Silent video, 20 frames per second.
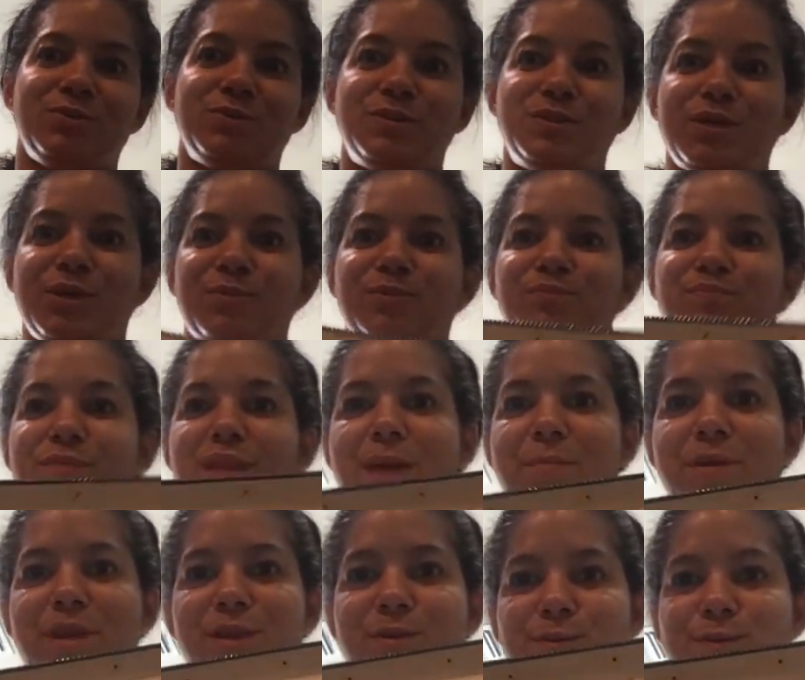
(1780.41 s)
So I'm
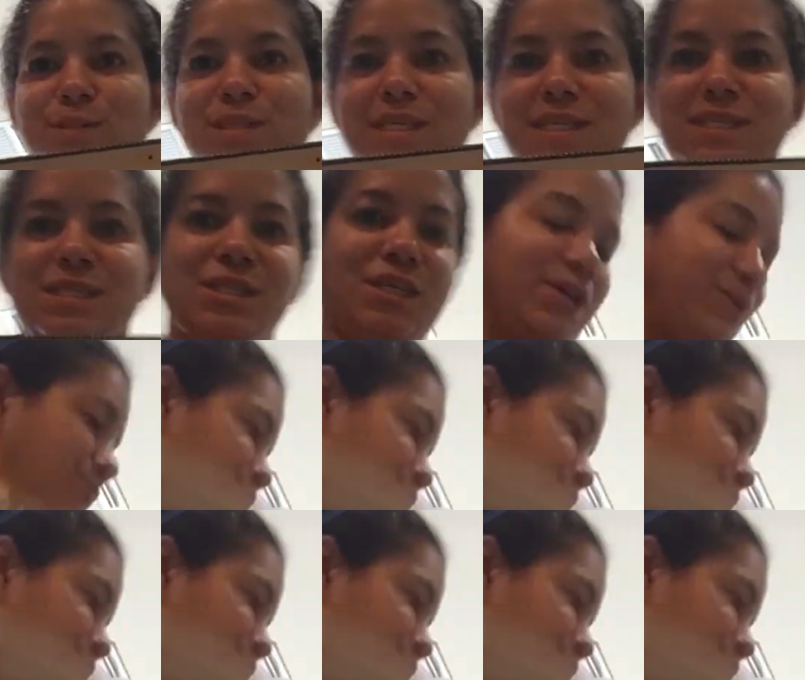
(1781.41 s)
gonna use this too.